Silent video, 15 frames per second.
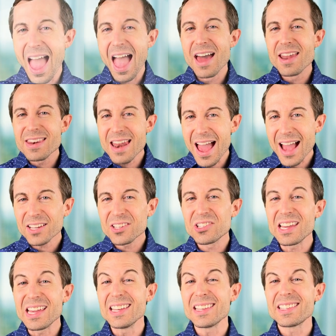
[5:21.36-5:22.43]
And
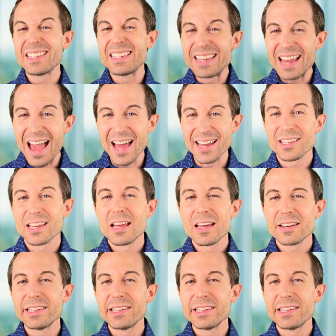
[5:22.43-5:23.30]
next is debt.